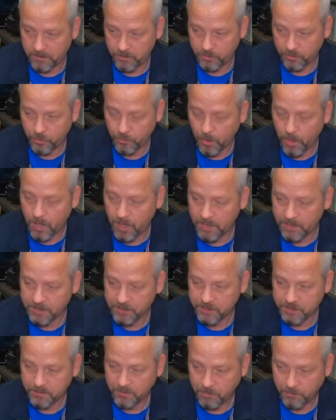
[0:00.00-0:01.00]

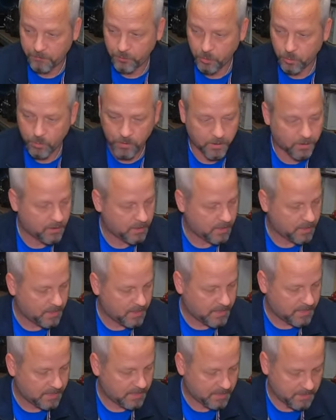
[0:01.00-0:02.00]
garage, the floor,
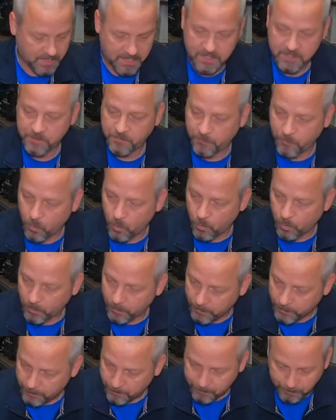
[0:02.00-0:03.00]
these
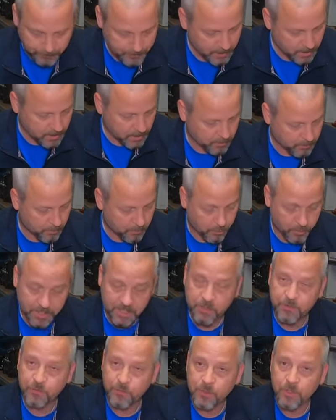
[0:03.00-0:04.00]
four um,
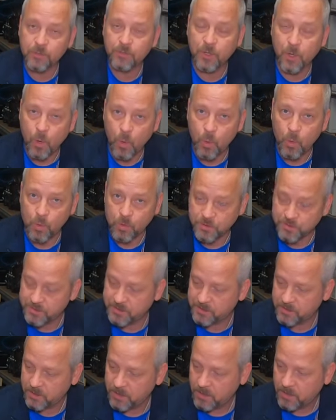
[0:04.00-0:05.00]
pre-drilled
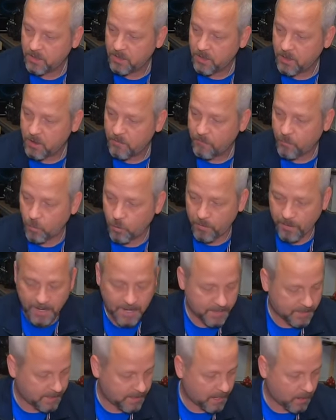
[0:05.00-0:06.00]
holes for
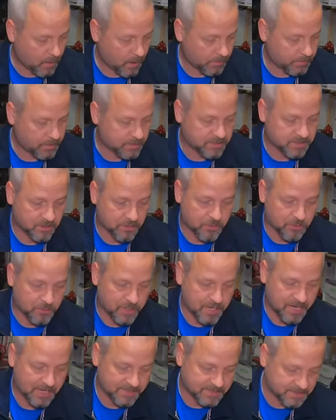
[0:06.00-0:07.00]
that. Now I'm using
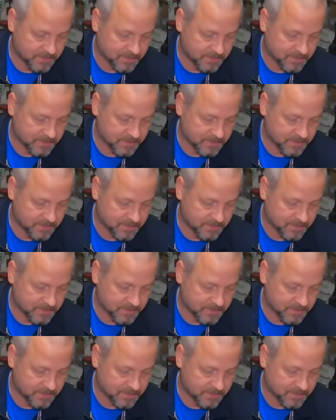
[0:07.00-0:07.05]
3 8